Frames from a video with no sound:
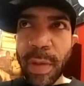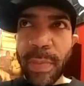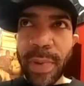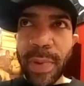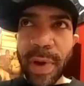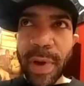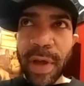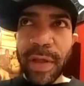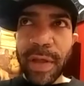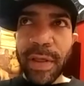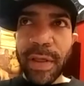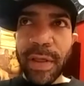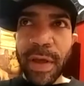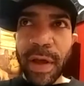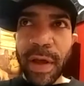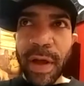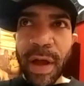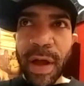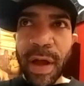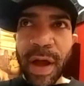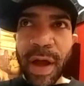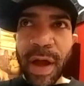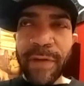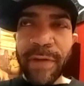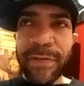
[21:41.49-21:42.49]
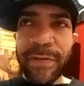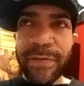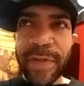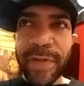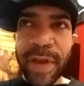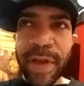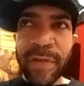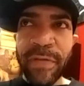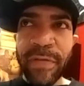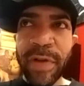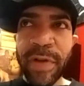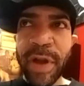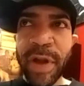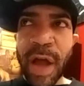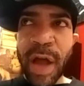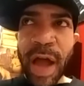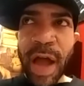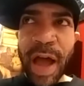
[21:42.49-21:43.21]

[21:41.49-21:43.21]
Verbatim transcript: but I have favorite.